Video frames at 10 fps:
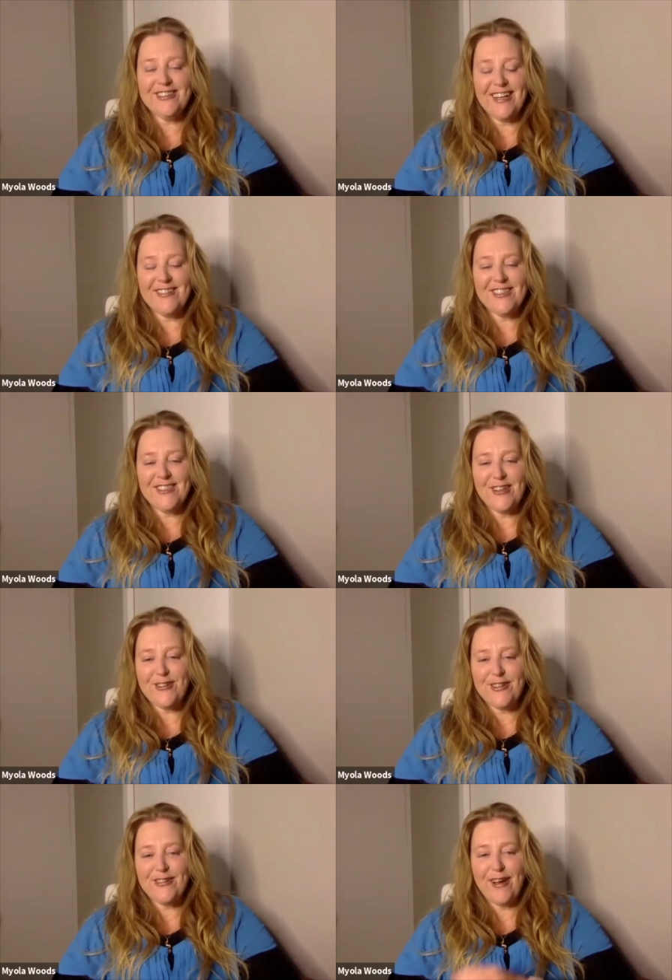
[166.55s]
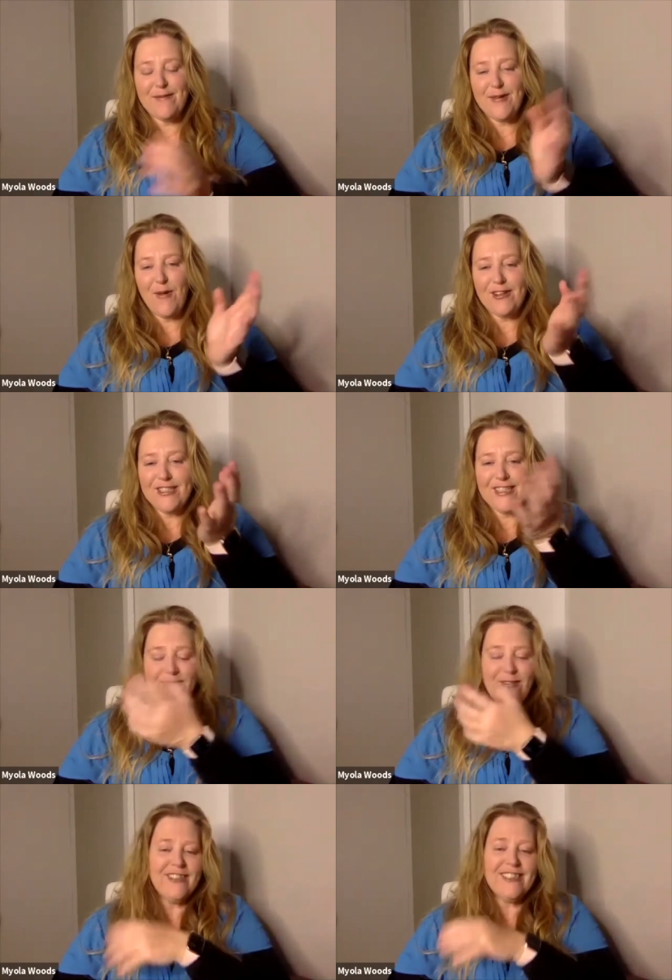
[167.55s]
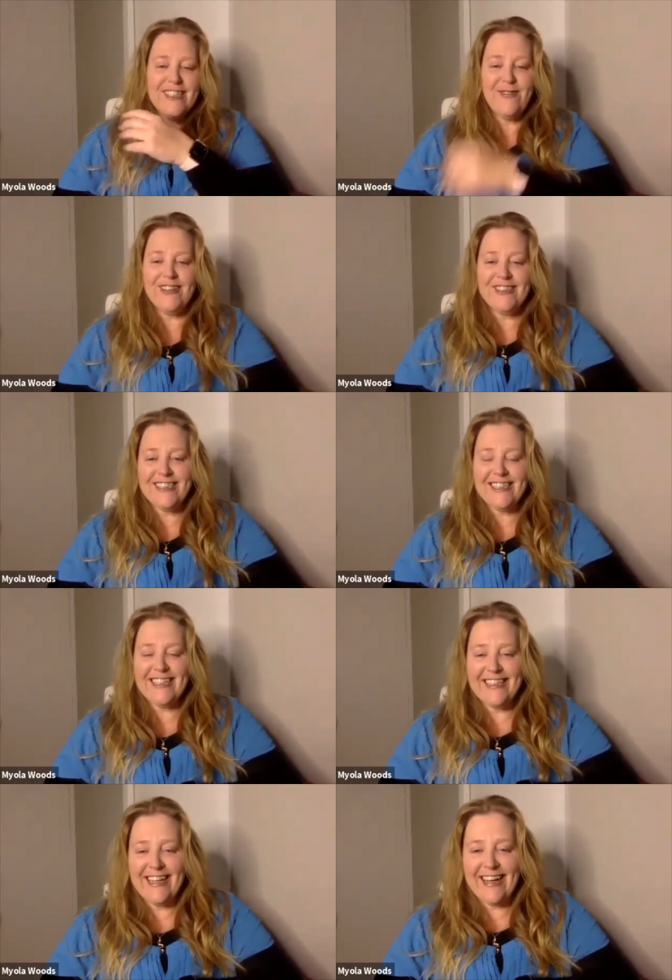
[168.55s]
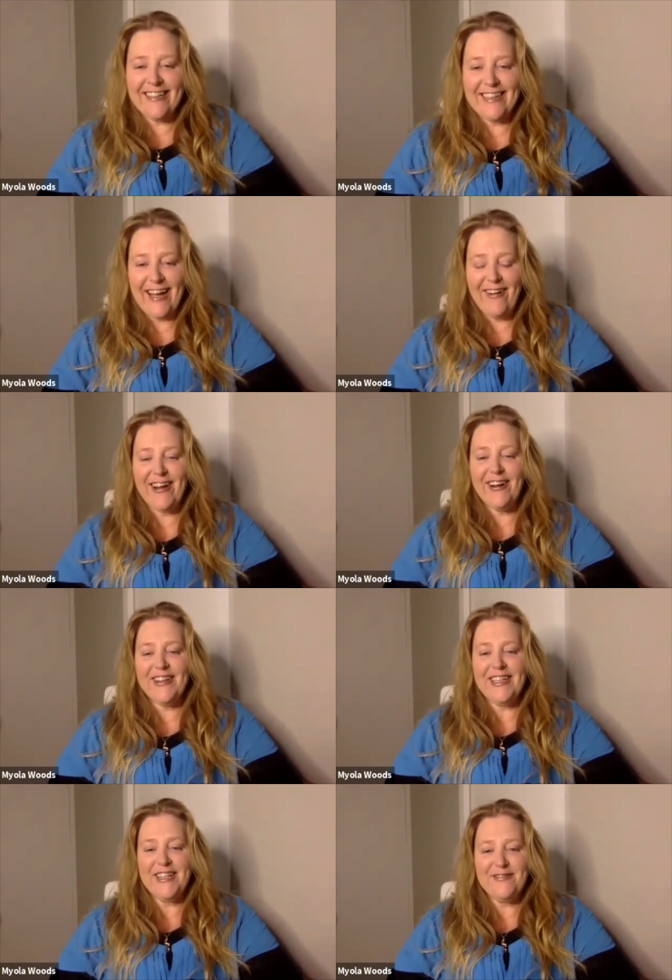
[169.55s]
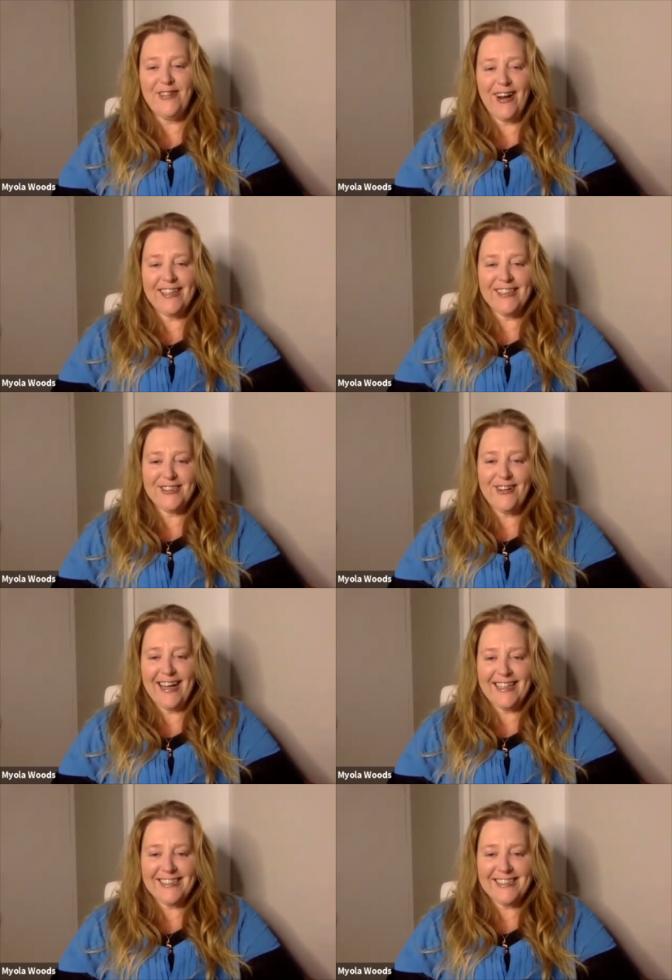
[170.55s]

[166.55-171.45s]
I was so thrilled. I've been watching and watching and watching, and, and now I got an invite. It's great.